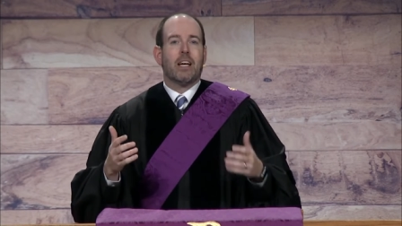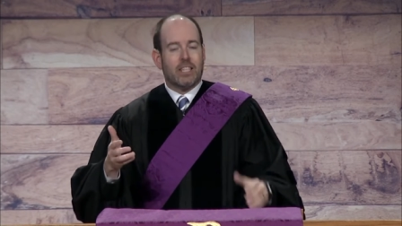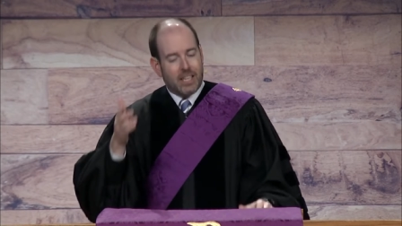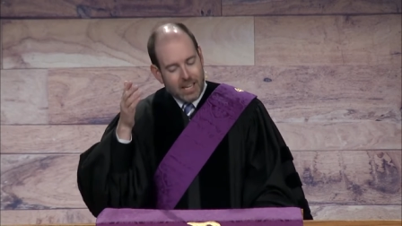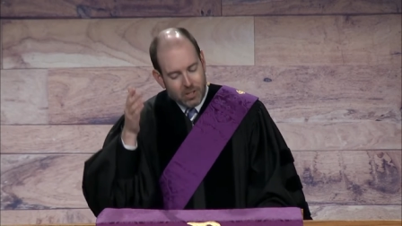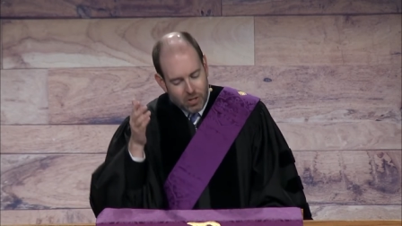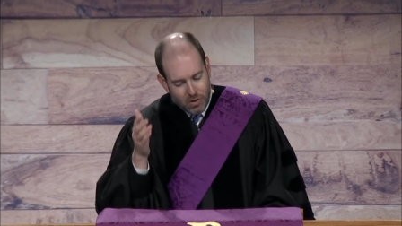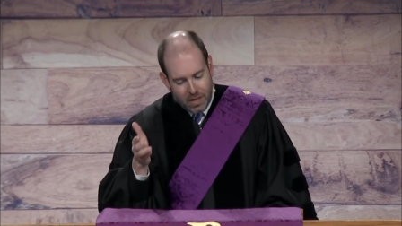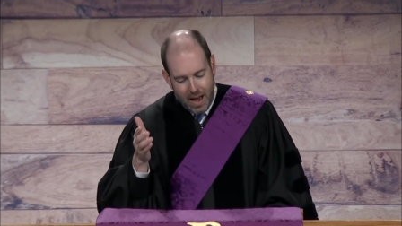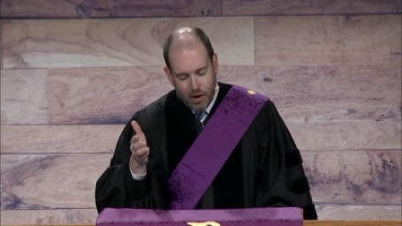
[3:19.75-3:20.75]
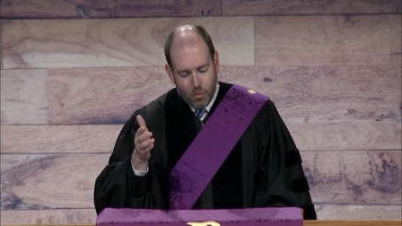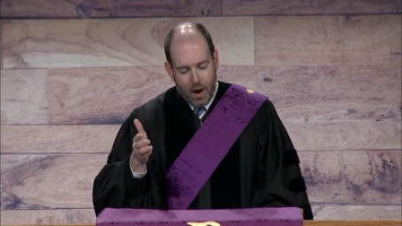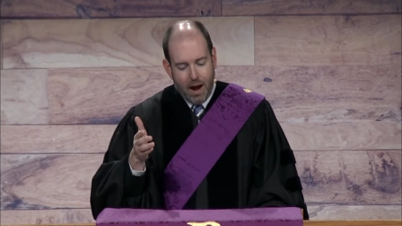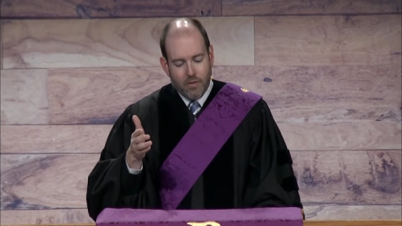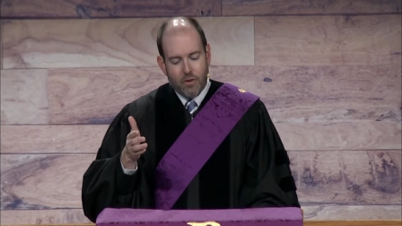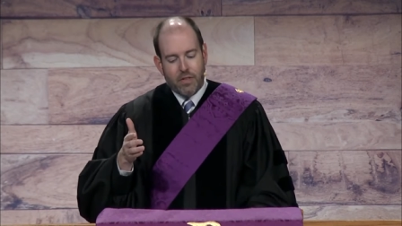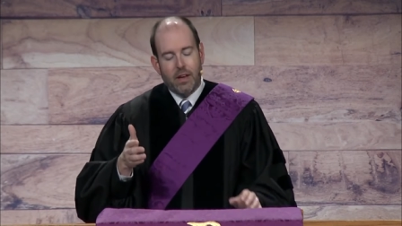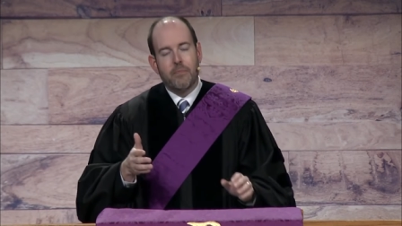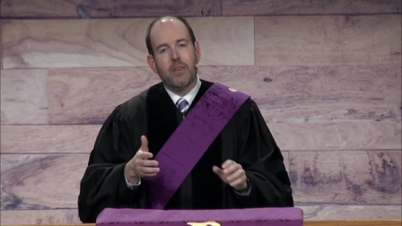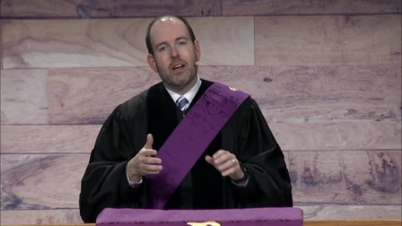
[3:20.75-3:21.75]
to get to that rather
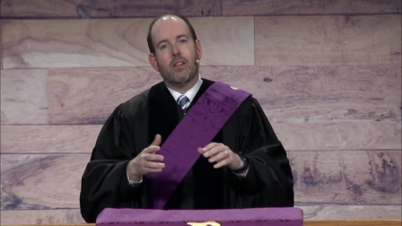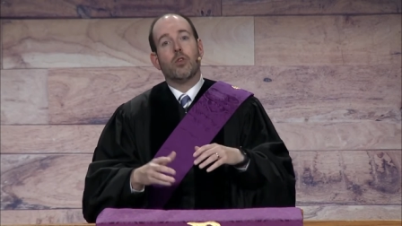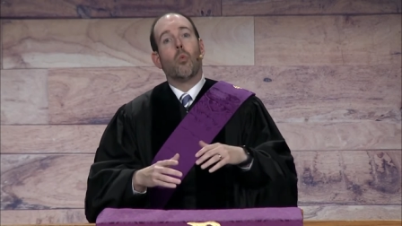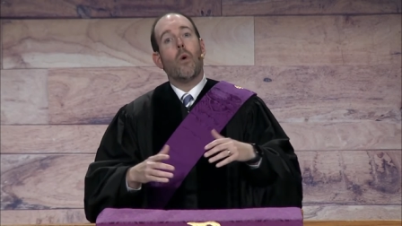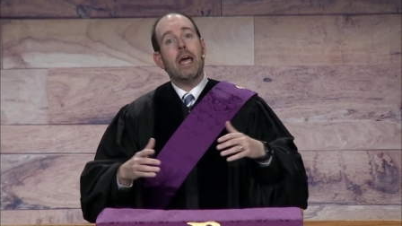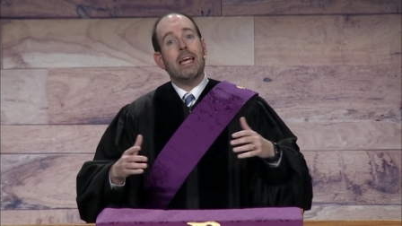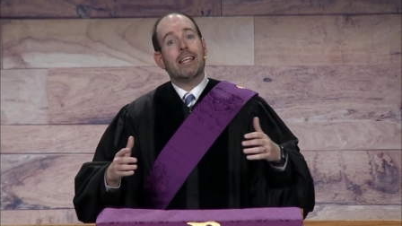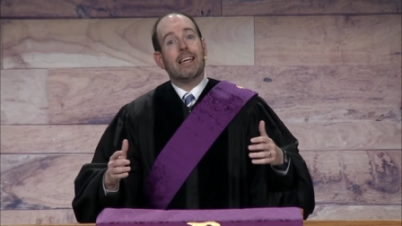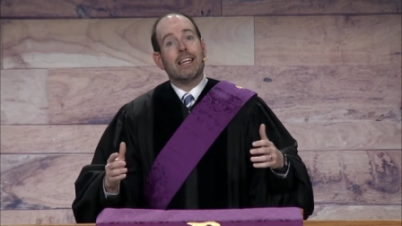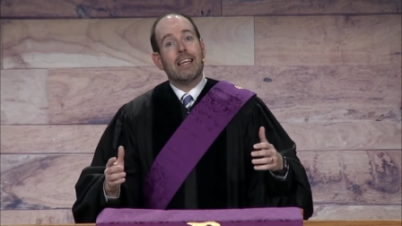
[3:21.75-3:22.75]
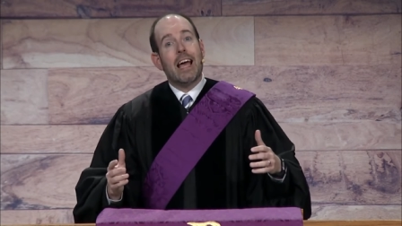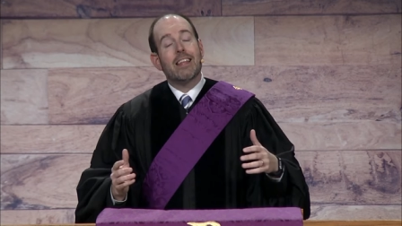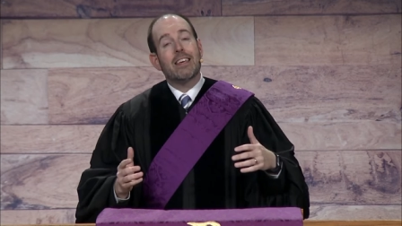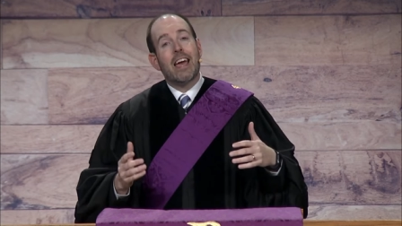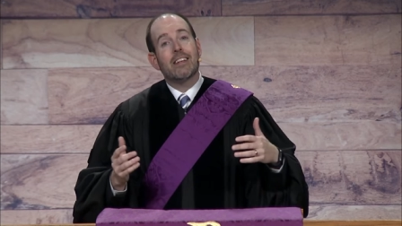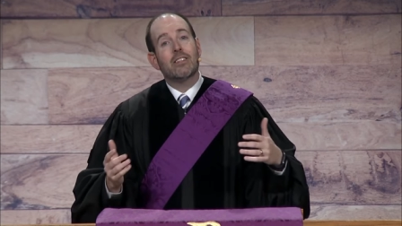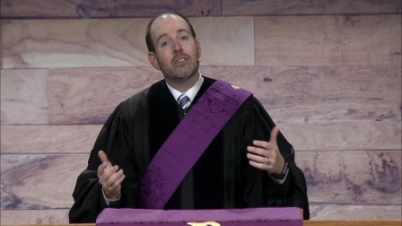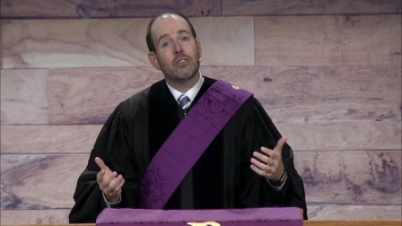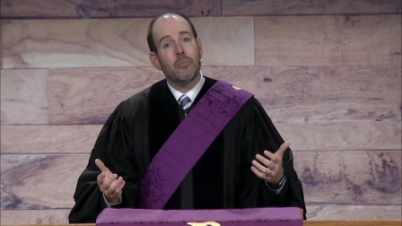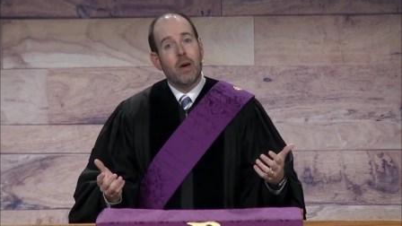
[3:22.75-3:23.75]
than the waiting and the
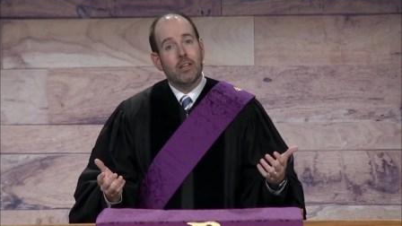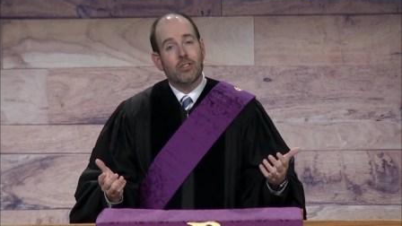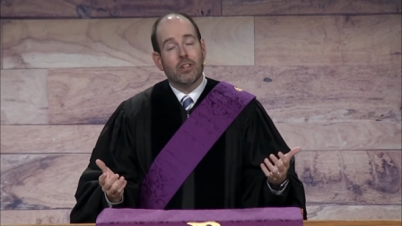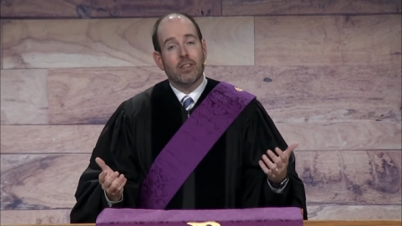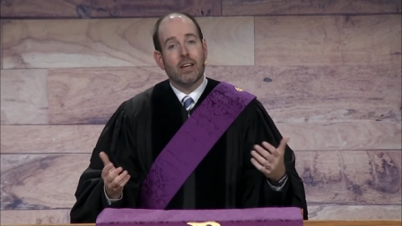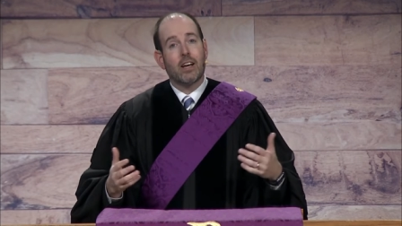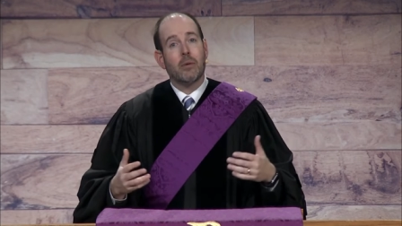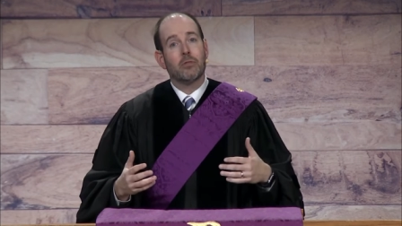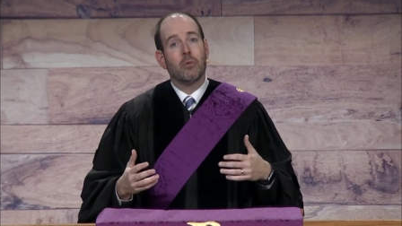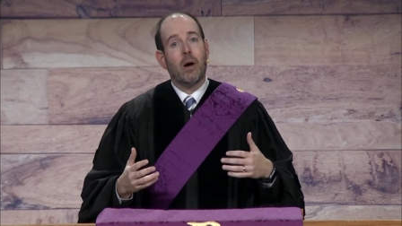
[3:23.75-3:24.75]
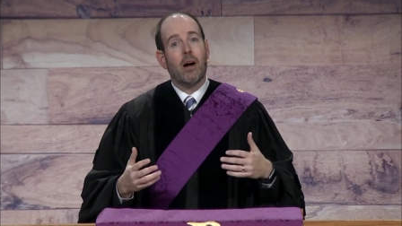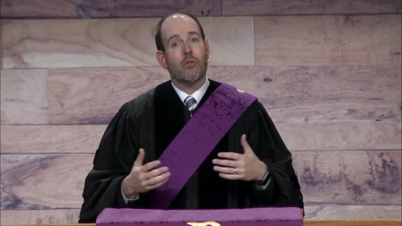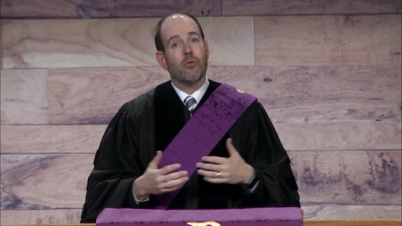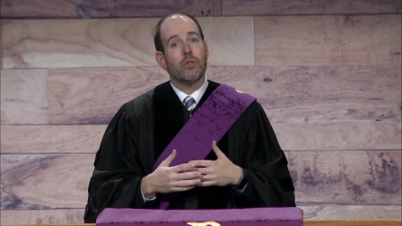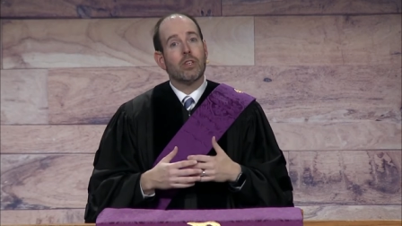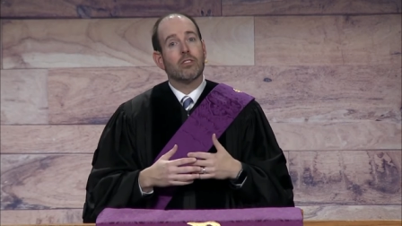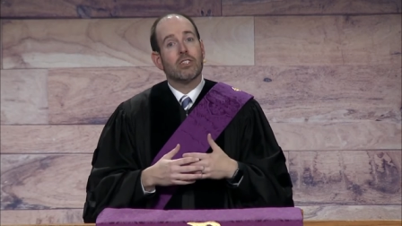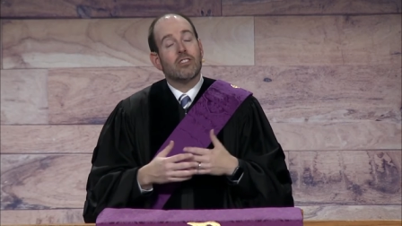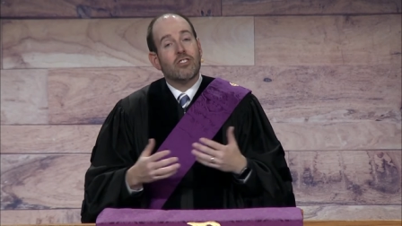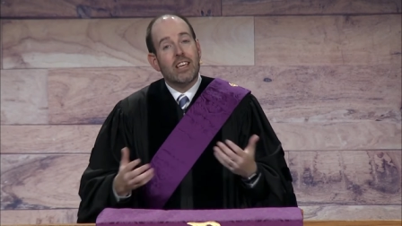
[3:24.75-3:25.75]
anticipation that comes about through
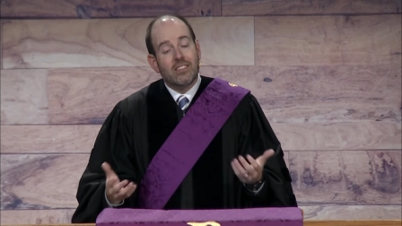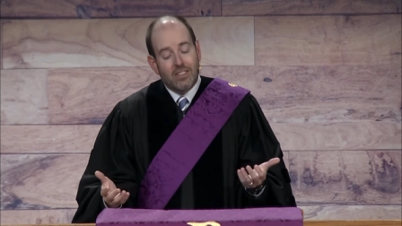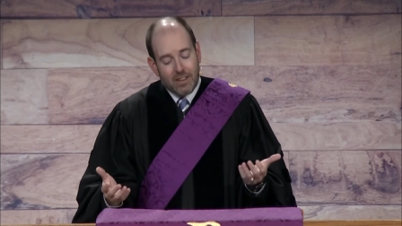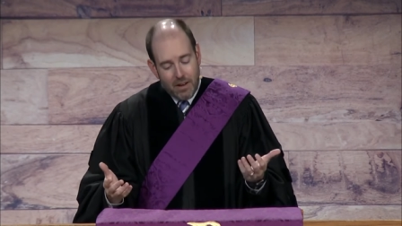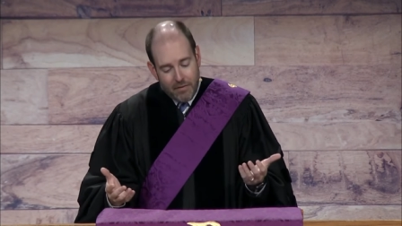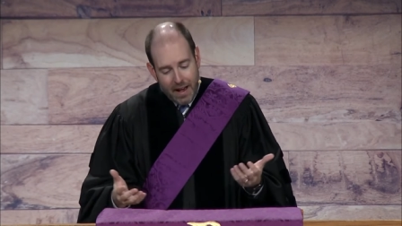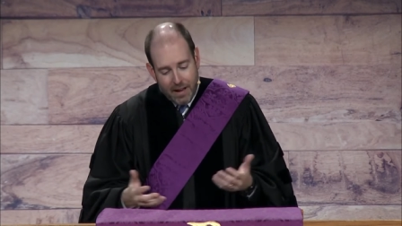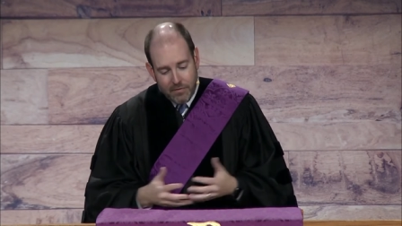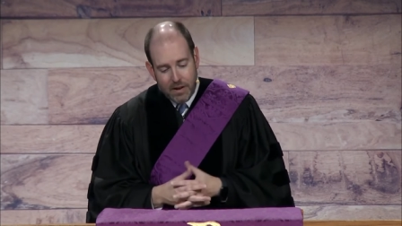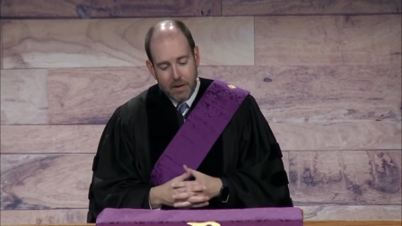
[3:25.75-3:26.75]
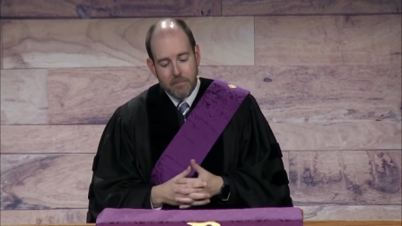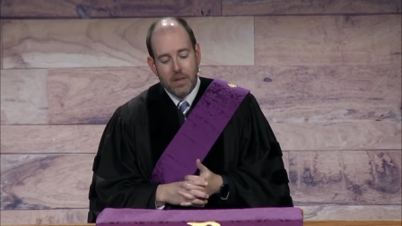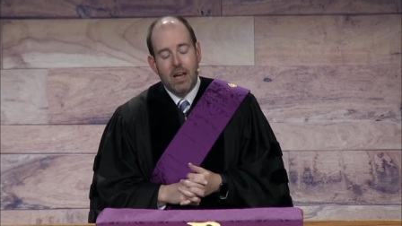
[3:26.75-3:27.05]
this season of Advent.